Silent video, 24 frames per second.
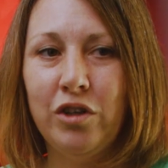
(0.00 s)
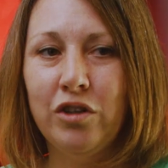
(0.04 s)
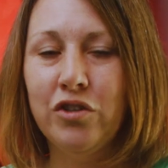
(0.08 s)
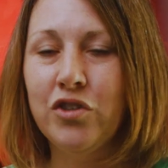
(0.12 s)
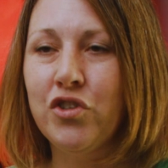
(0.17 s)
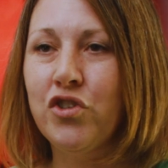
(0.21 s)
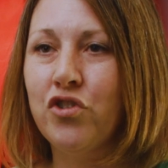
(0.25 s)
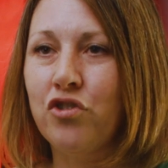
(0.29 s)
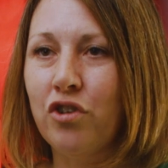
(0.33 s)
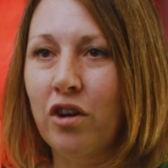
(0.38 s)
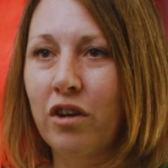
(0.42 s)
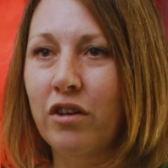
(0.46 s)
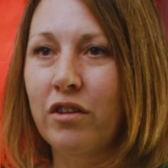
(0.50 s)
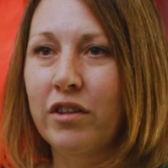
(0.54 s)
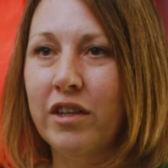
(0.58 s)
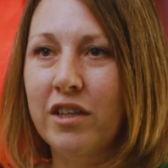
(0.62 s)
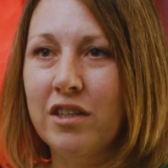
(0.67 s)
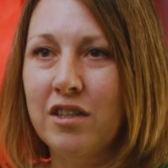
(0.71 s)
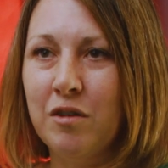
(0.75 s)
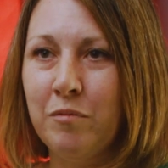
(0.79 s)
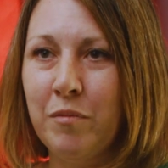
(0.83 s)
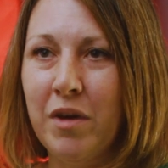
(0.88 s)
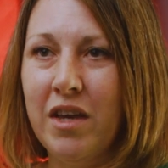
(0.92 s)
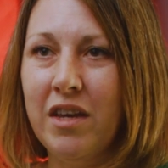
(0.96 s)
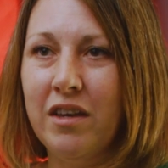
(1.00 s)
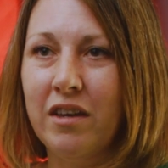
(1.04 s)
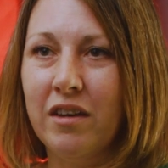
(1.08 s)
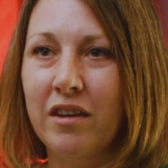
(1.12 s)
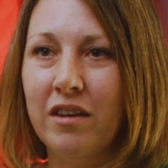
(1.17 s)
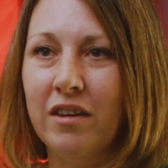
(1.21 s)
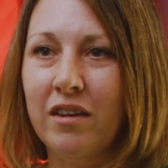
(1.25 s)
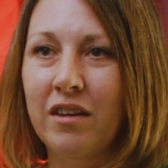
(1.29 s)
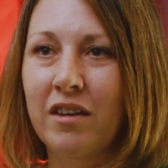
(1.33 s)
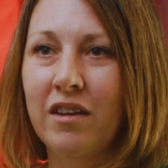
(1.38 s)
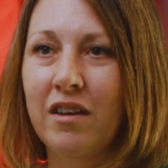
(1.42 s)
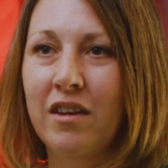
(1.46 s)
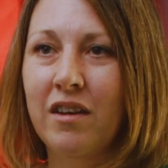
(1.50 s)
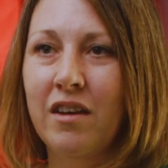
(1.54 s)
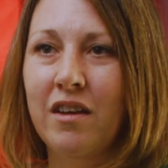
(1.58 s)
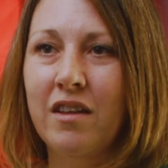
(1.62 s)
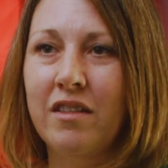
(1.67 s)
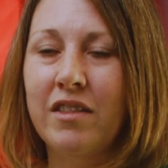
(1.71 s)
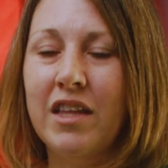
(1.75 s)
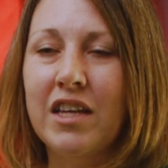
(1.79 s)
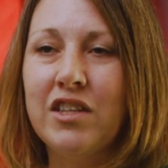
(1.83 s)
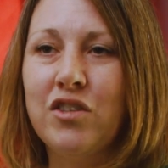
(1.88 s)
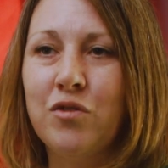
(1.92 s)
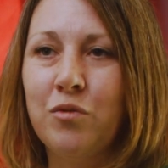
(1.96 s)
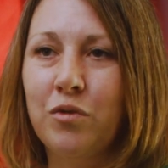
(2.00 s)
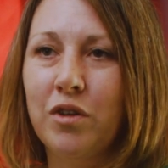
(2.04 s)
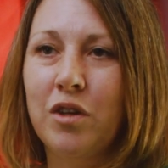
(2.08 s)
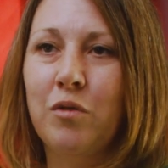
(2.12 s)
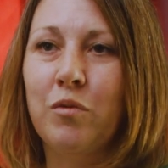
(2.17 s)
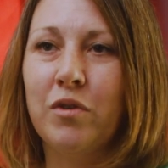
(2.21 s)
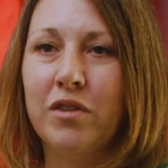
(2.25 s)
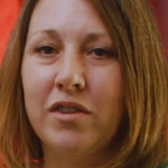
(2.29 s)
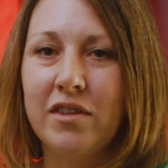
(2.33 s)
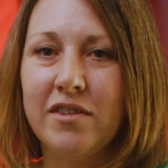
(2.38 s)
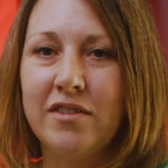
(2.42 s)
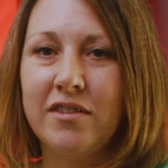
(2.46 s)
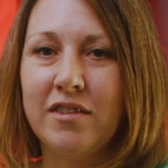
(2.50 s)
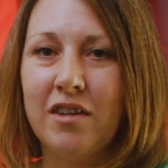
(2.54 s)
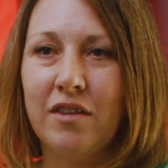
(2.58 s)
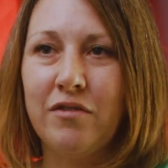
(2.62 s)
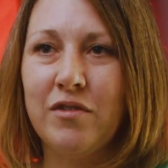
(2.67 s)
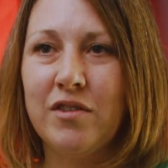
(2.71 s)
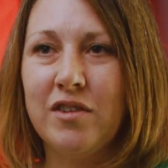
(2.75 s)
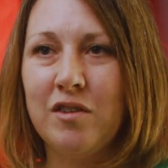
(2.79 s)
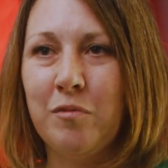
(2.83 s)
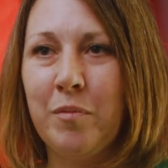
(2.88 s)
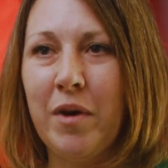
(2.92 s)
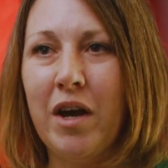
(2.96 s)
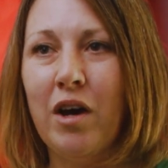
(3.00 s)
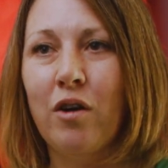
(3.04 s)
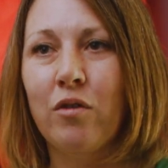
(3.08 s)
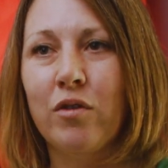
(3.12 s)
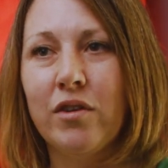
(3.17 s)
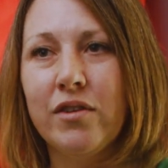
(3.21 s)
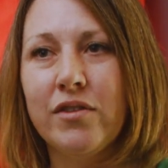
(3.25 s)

you're struggling to make it, that's really what this stuff is about,